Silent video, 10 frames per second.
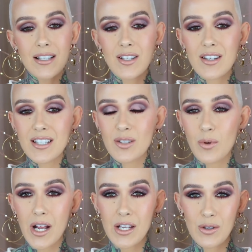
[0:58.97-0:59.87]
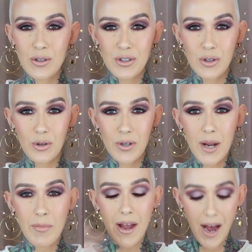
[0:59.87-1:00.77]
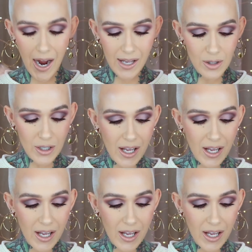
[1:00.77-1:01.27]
So this is what I use to create my eye look.